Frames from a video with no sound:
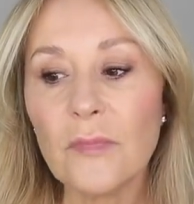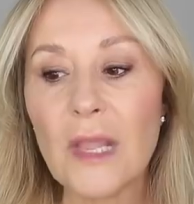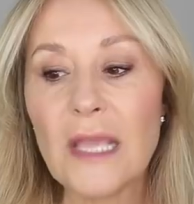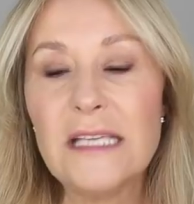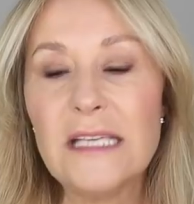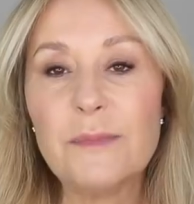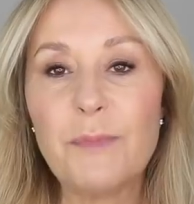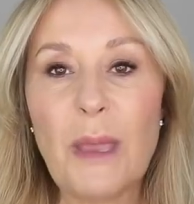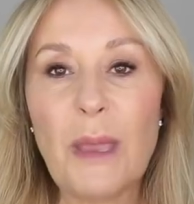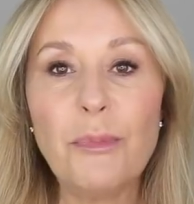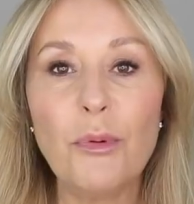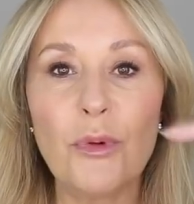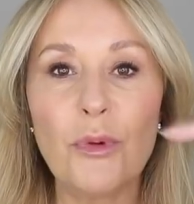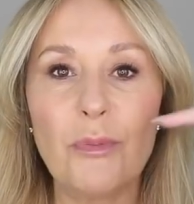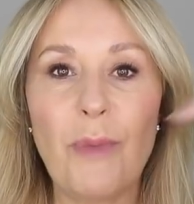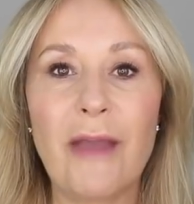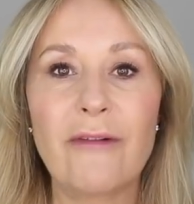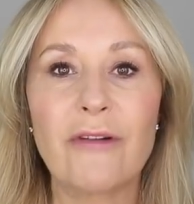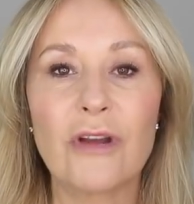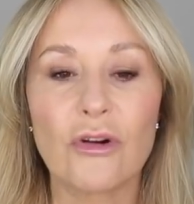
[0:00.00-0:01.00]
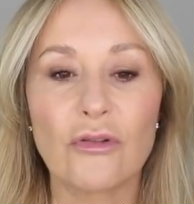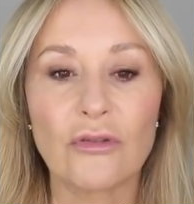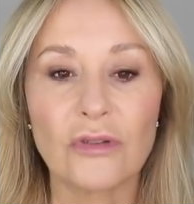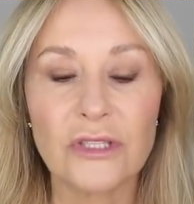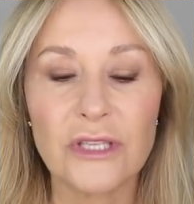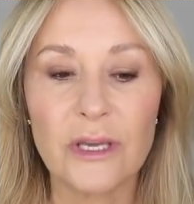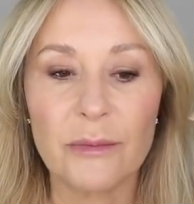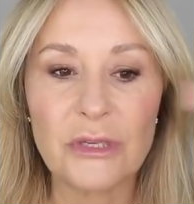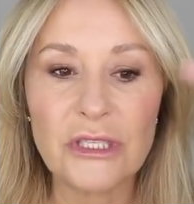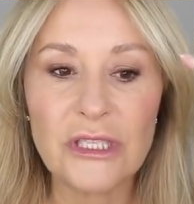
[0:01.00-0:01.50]
is people with
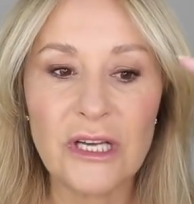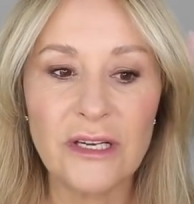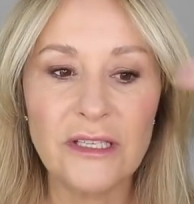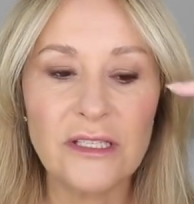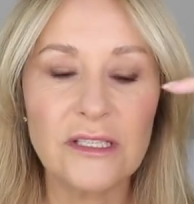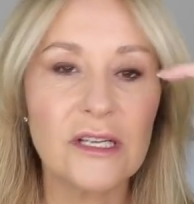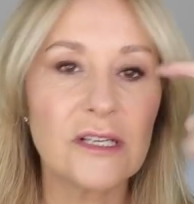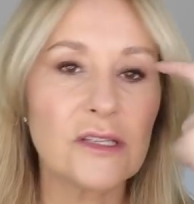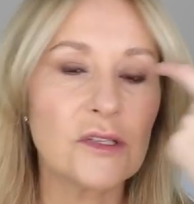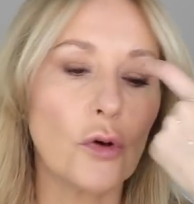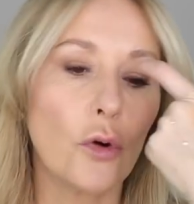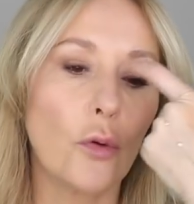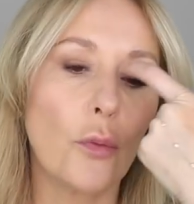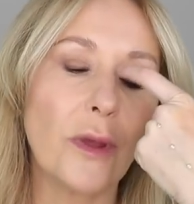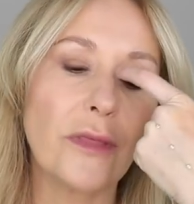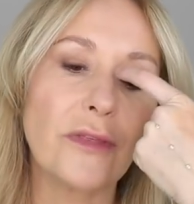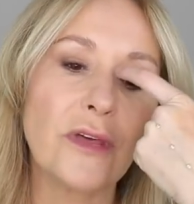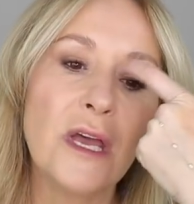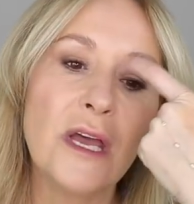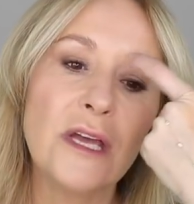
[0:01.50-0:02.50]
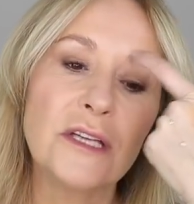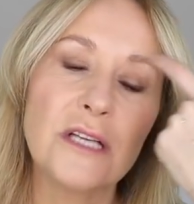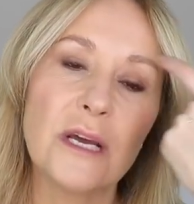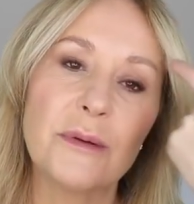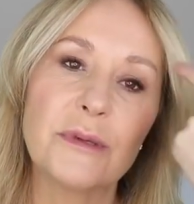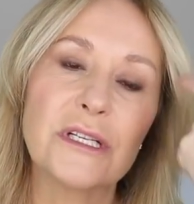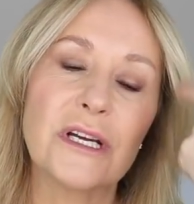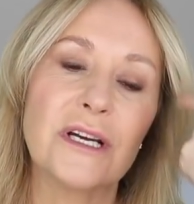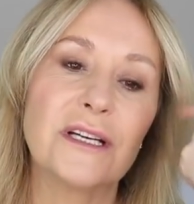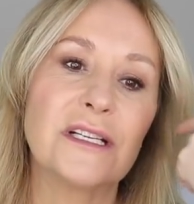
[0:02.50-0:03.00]
perioral dermatitis or with
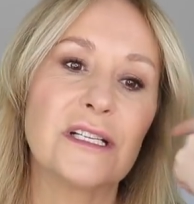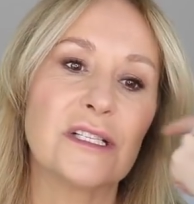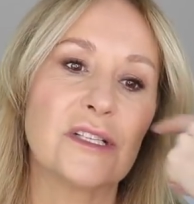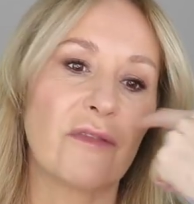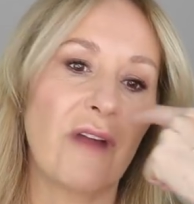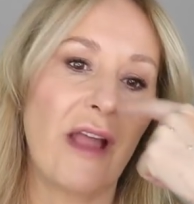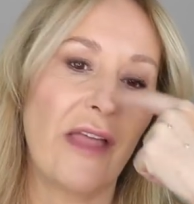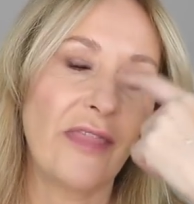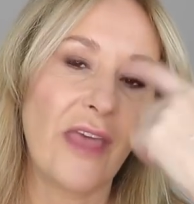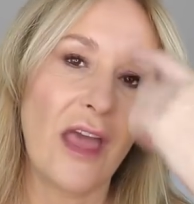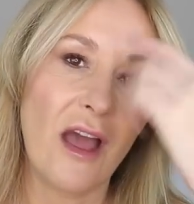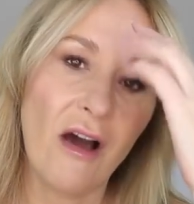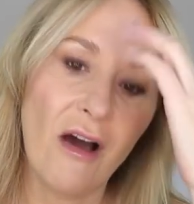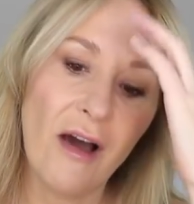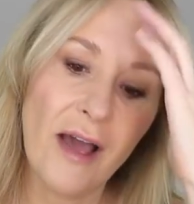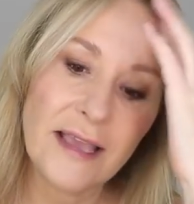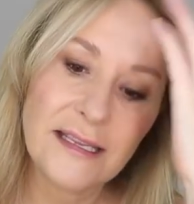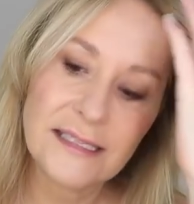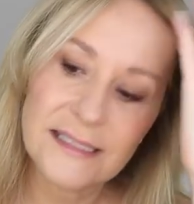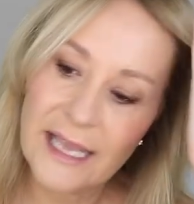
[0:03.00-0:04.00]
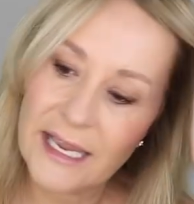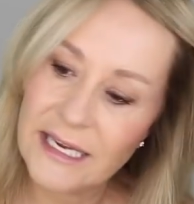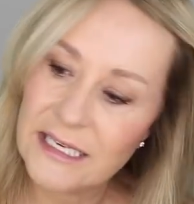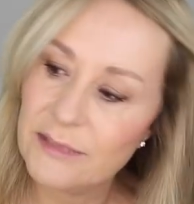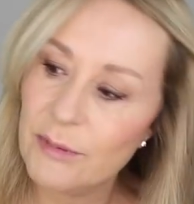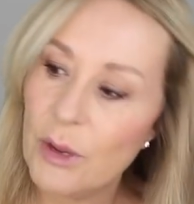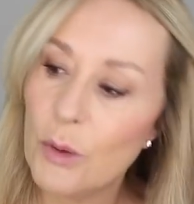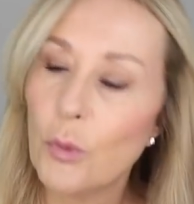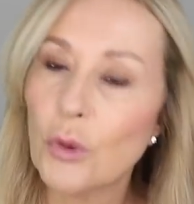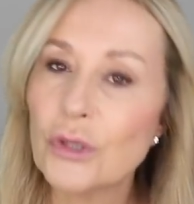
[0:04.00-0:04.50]
dermatitis around their eyes saying
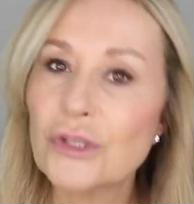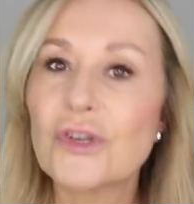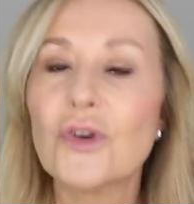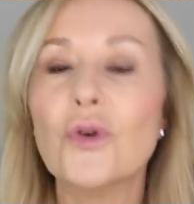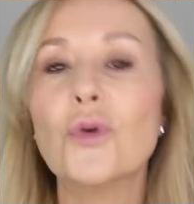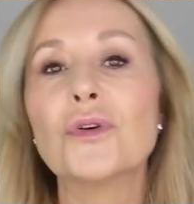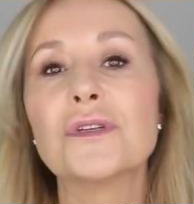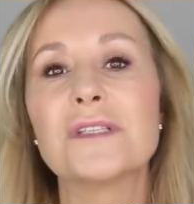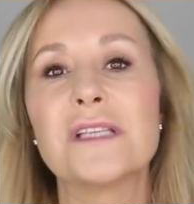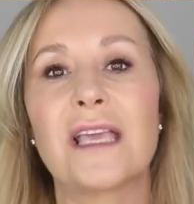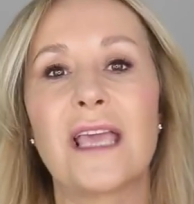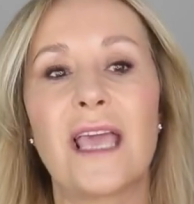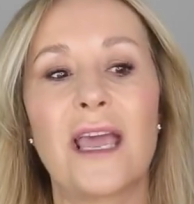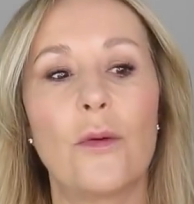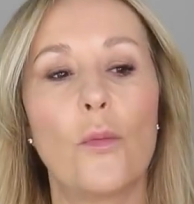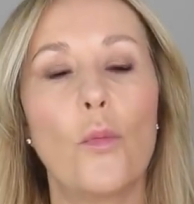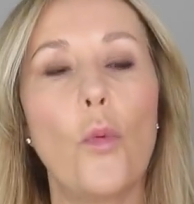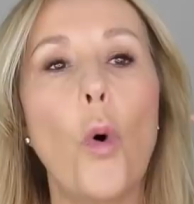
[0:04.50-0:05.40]
to me, what's causing it?